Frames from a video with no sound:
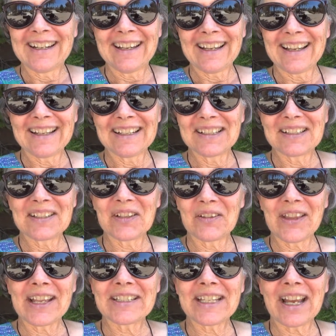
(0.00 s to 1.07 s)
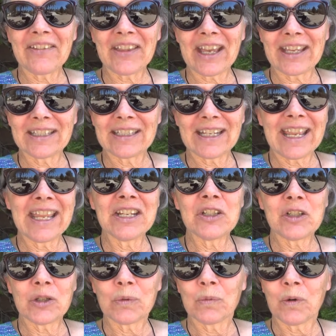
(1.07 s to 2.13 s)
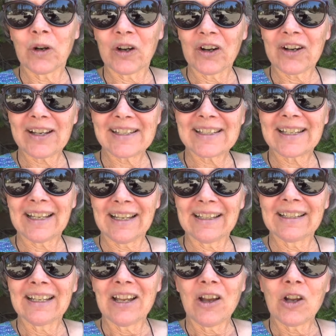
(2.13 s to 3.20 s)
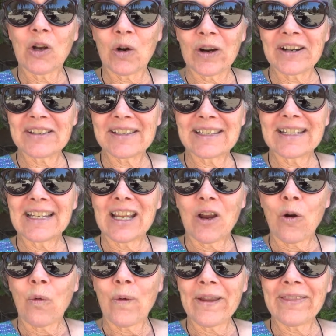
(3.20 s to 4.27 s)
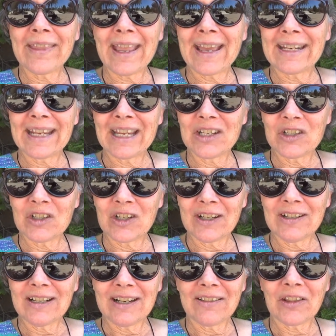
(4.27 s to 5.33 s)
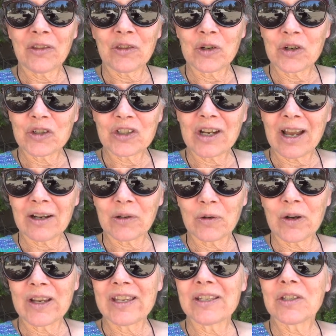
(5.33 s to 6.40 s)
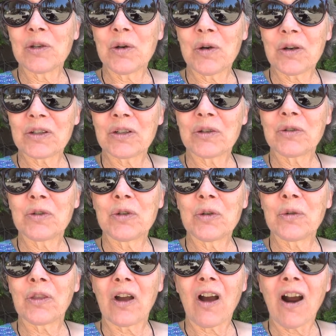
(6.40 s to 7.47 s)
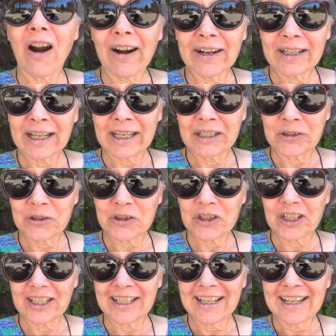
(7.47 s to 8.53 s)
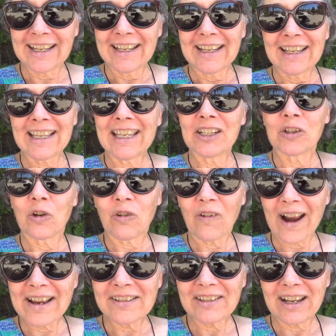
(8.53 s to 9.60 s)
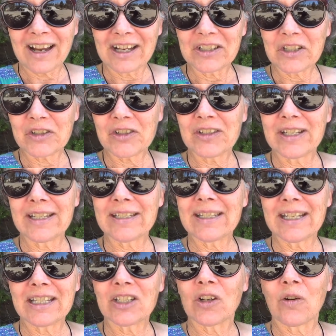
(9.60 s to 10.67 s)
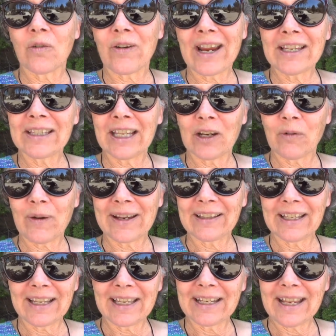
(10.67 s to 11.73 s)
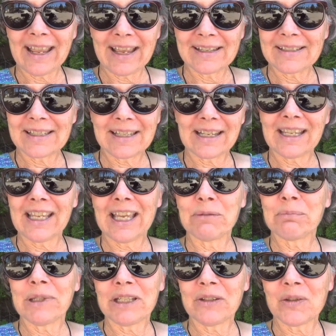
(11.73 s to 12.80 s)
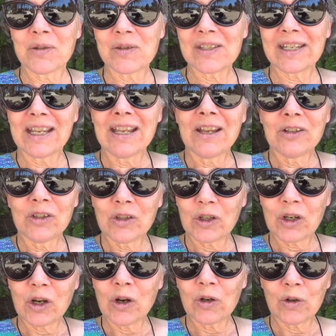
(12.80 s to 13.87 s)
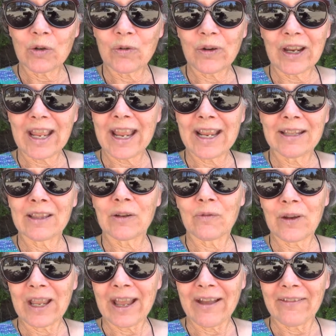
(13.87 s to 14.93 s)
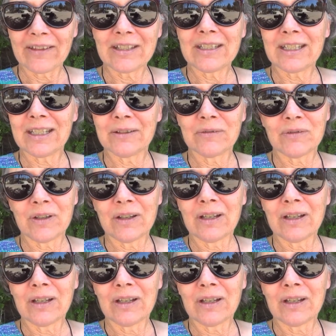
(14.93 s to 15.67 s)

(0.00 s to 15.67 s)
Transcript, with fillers: And so that's how that engine works. Uh, of course, when that engine, the third chakra, is hooked to the heart energy, in Christ consciousness, it's greatly, greatly enhanced and can be used to co create the reality of